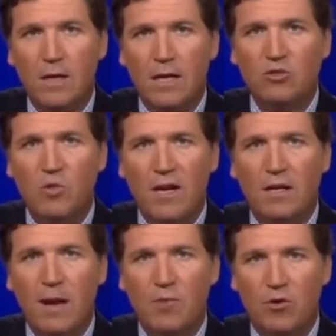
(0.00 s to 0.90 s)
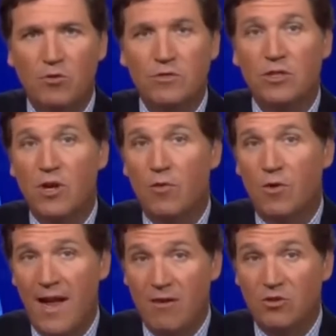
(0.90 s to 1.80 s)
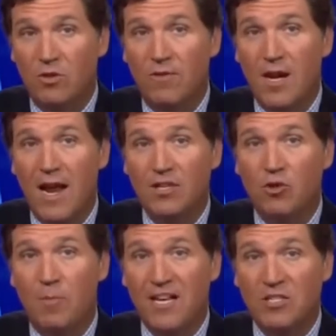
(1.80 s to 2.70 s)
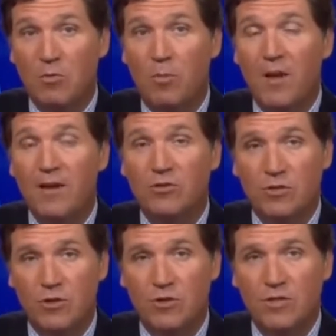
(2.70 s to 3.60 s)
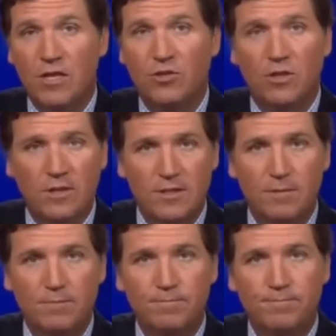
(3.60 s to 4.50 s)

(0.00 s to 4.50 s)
Here's Ron Klempner, who's the general counsel of the National Basketball Players Association. Listen.